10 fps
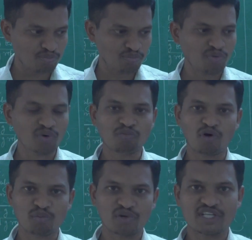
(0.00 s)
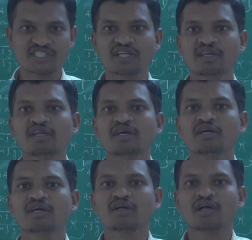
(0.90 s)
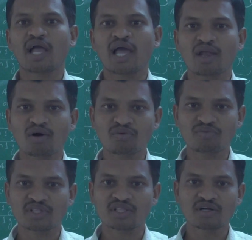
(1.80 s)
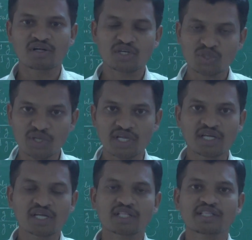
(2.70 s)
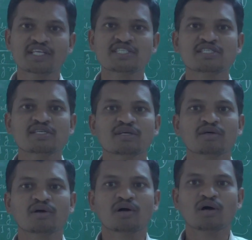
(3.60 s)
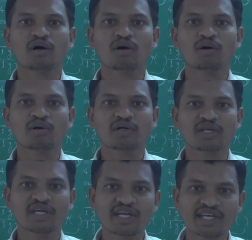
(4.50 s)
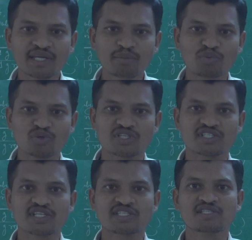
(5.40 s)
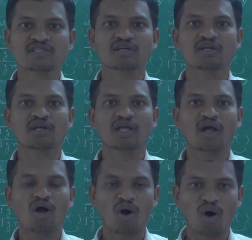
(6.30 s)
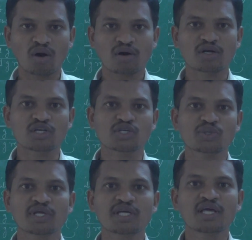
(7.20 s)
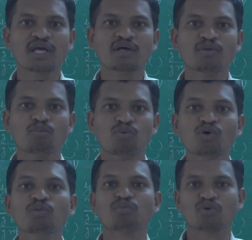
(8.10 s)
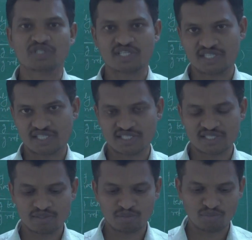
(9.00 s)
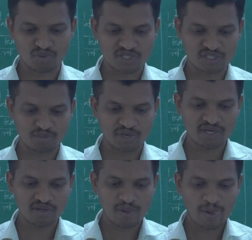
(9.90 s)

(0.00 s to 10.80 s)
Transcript: food formulation along with the during this heating processes or during food processment